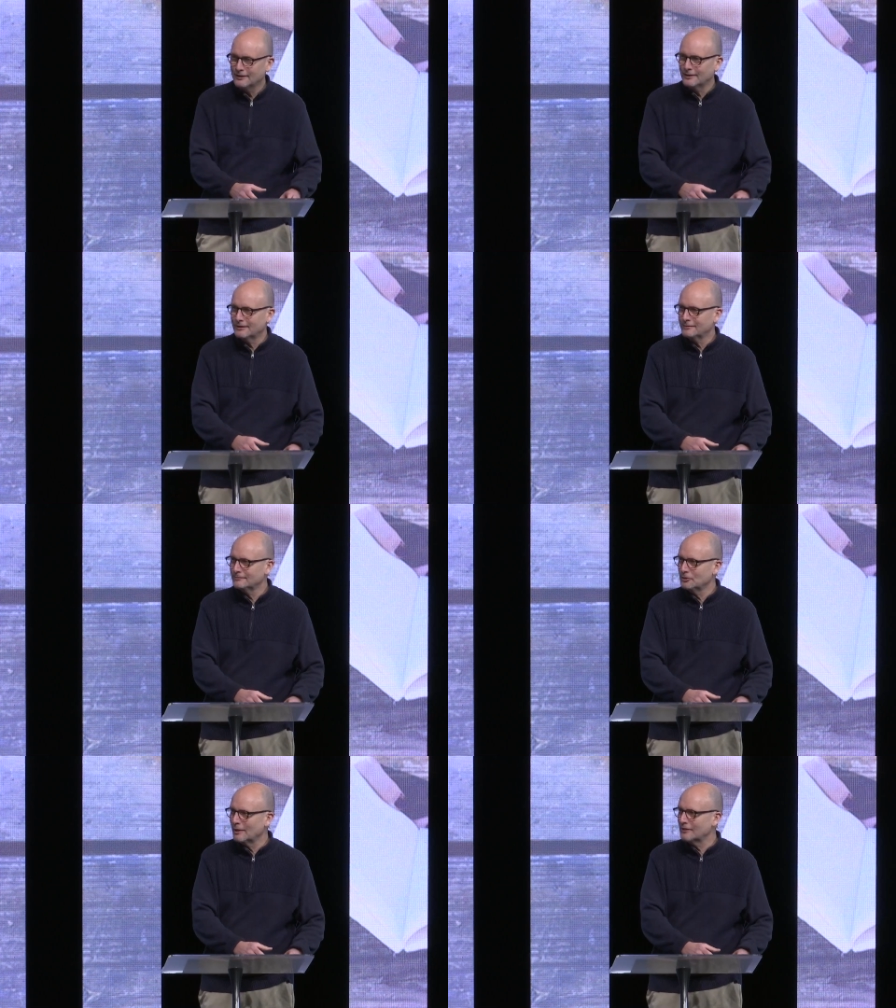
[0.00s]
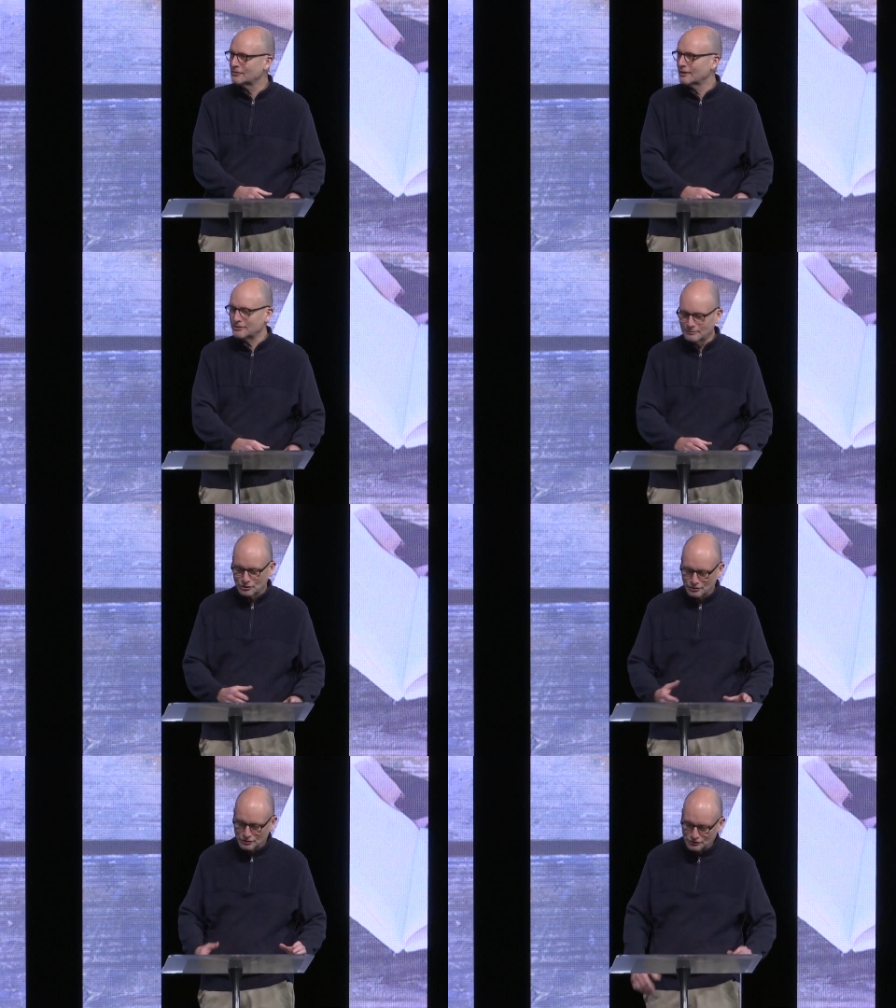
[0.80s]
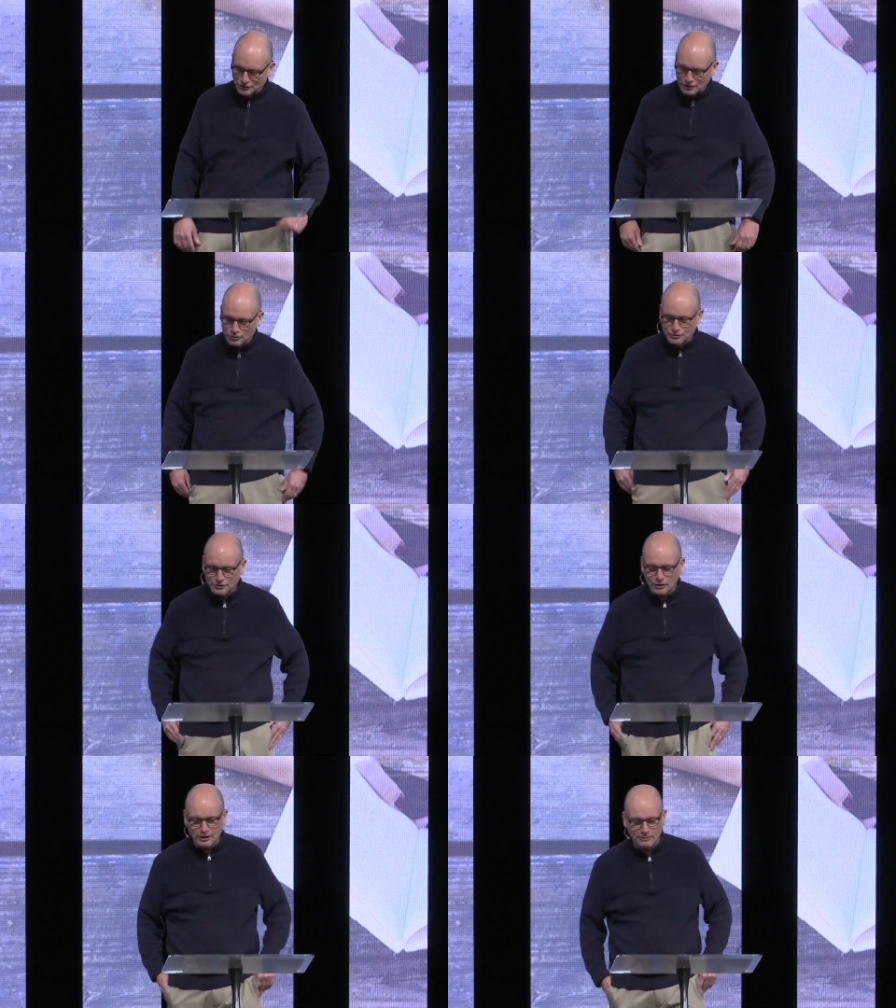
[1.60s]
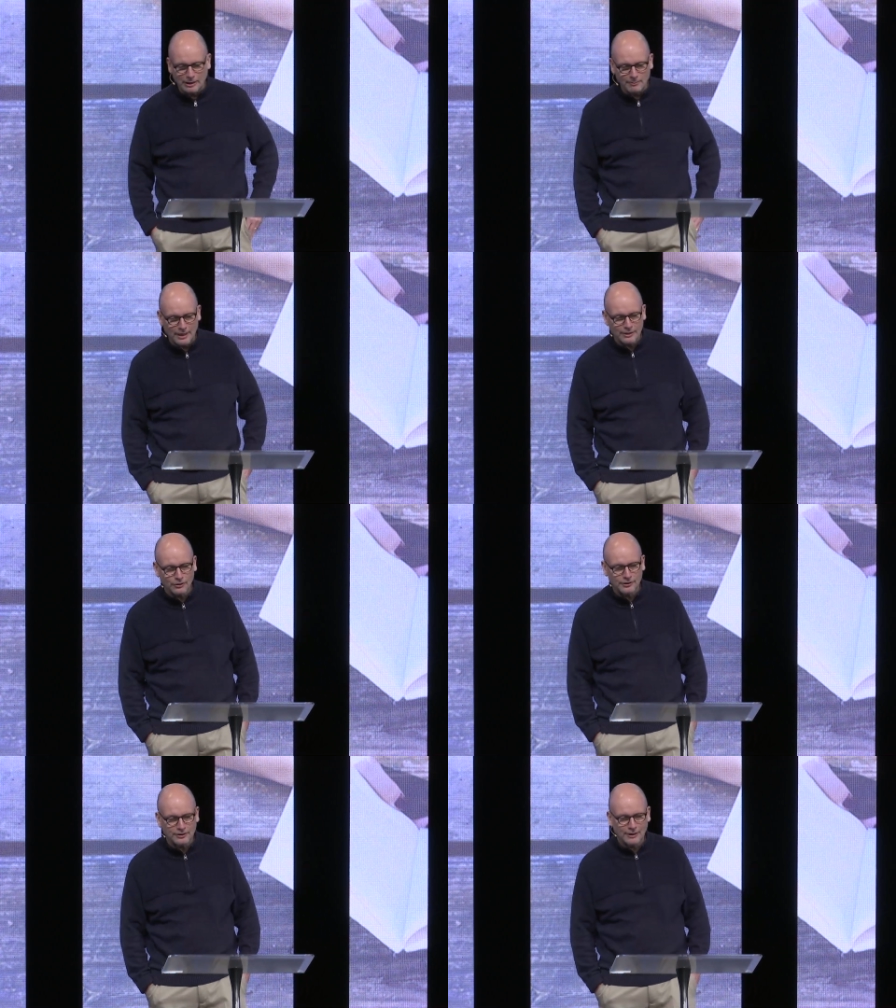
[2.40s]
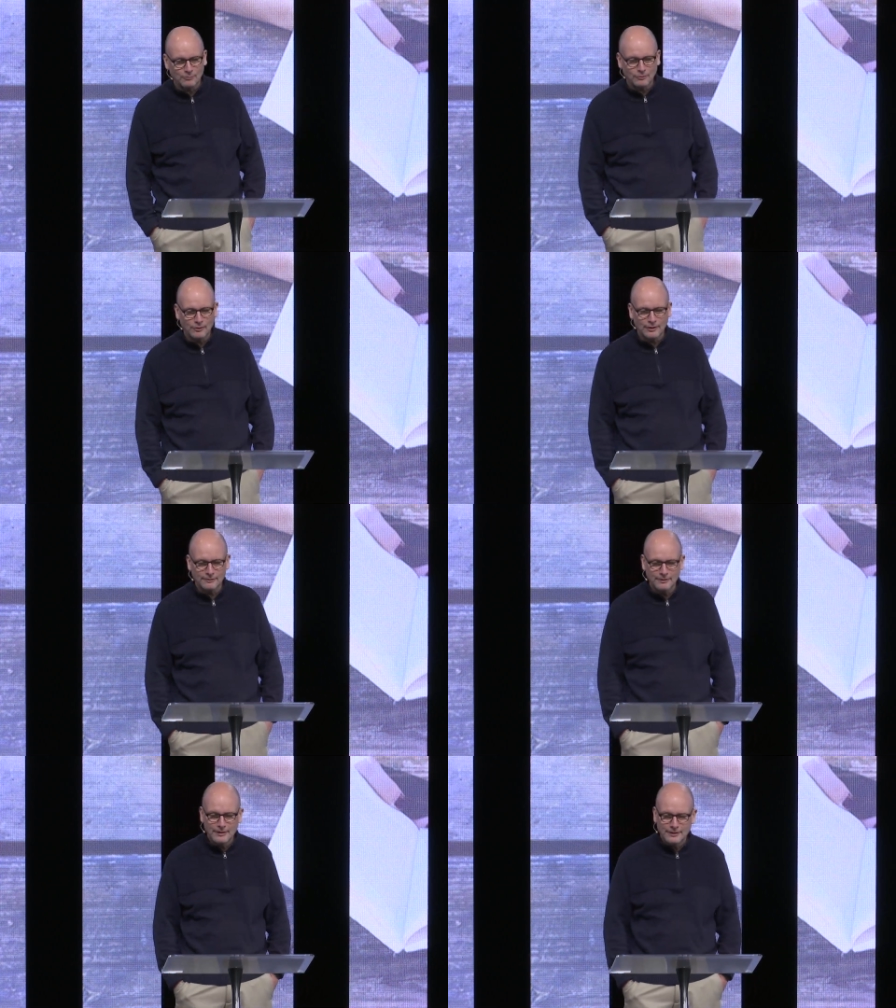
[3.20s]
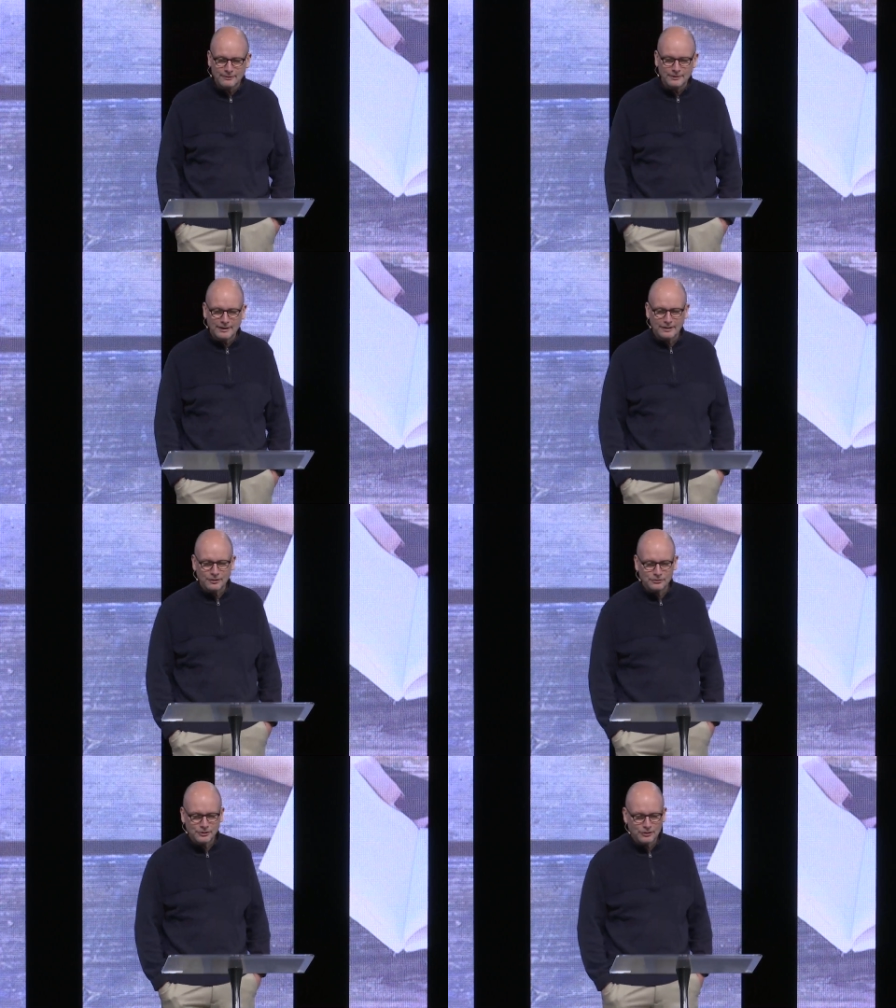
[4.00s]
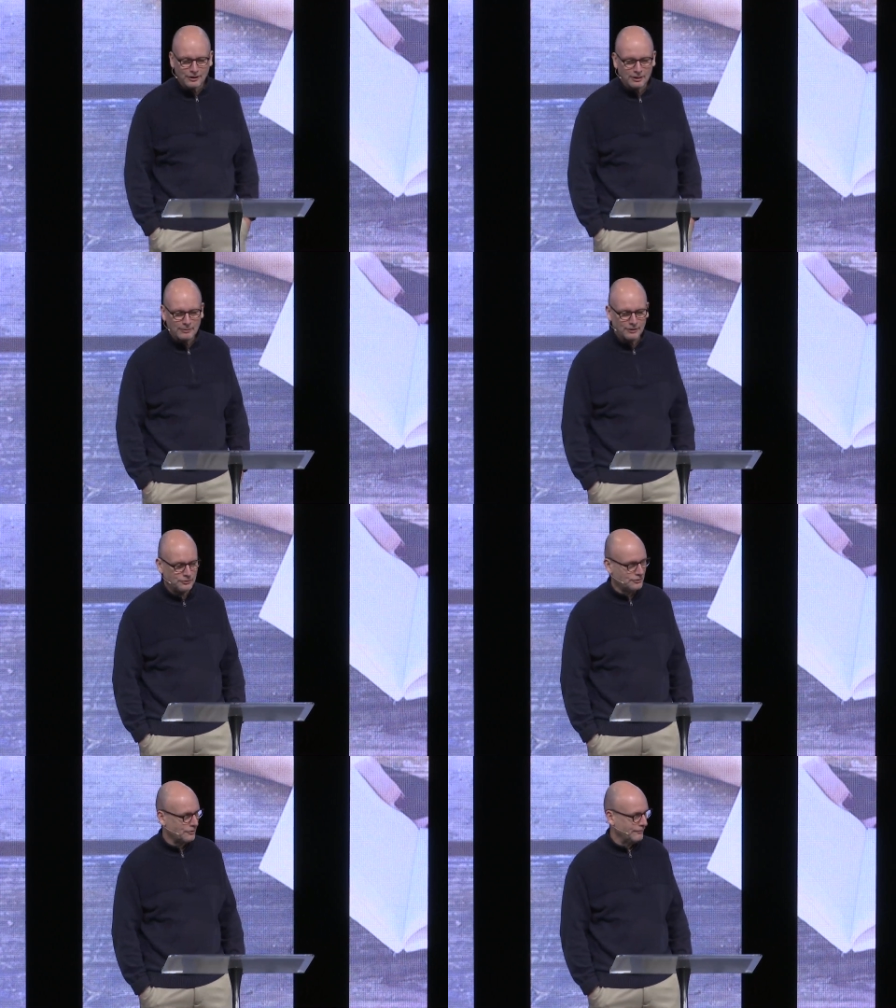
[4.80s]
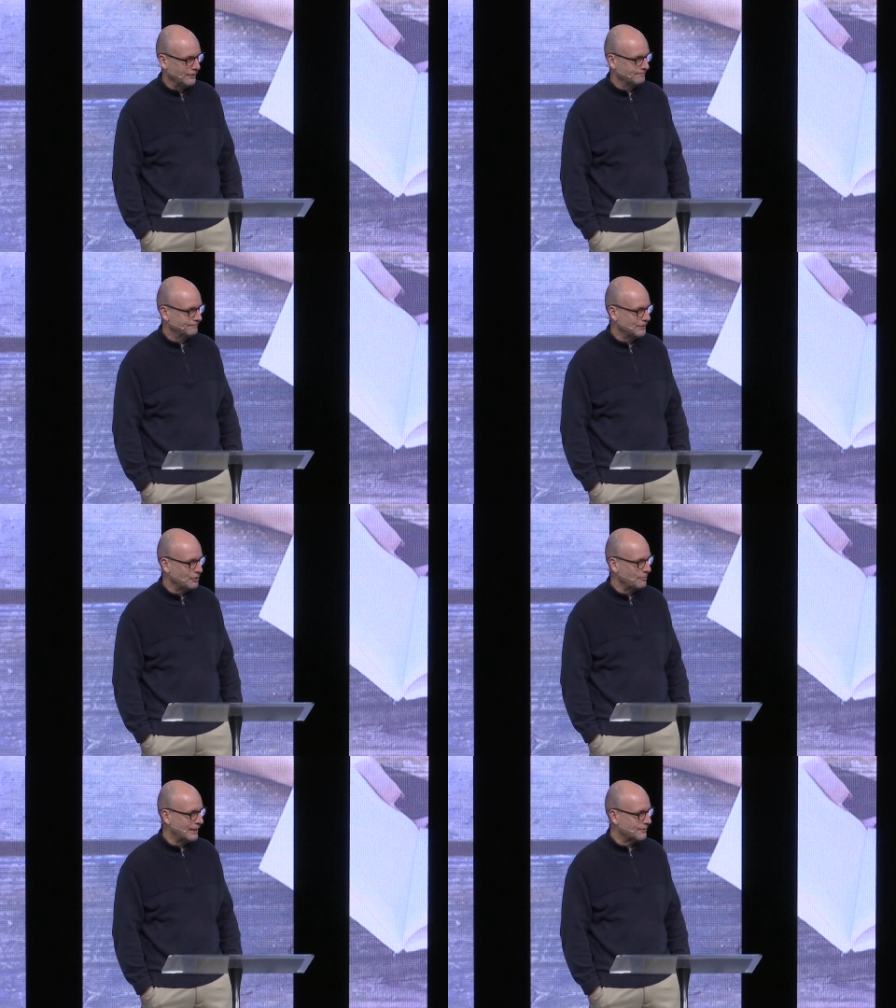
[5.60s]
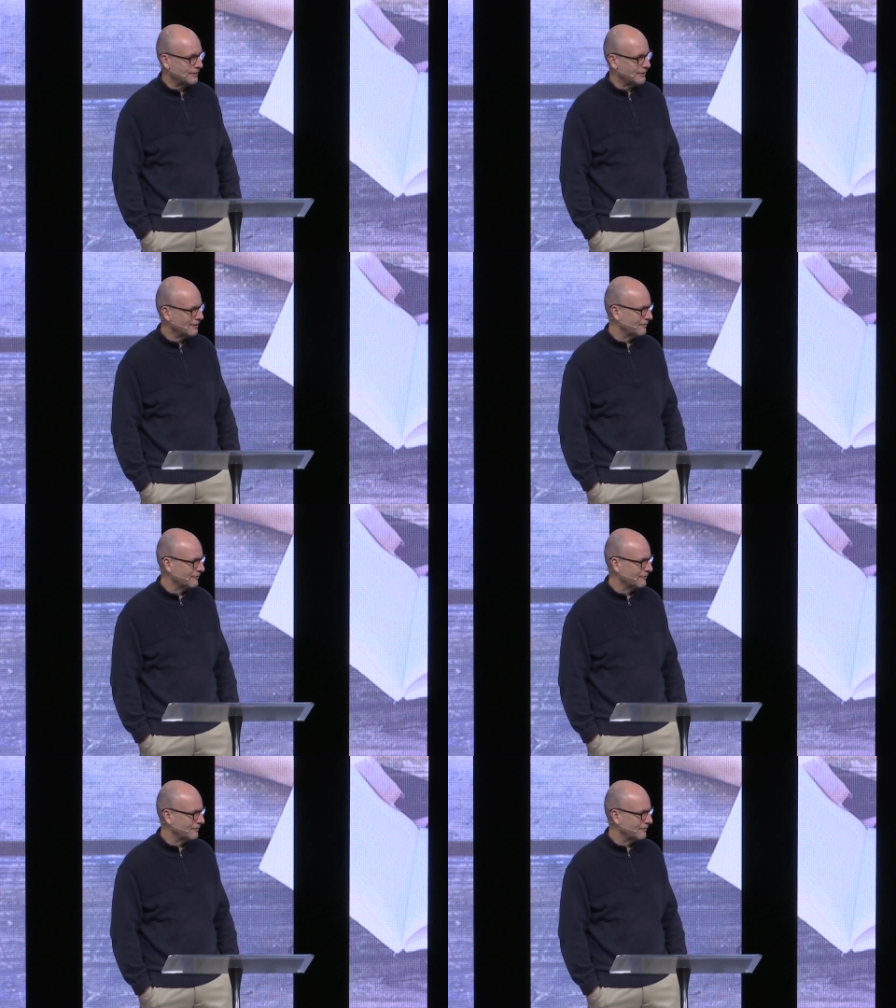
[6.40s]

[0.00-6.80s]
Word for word: Uh, you might say some churches are accused of talking about money all the time. Uh, we get accused of talking about serving. And you might say, you know,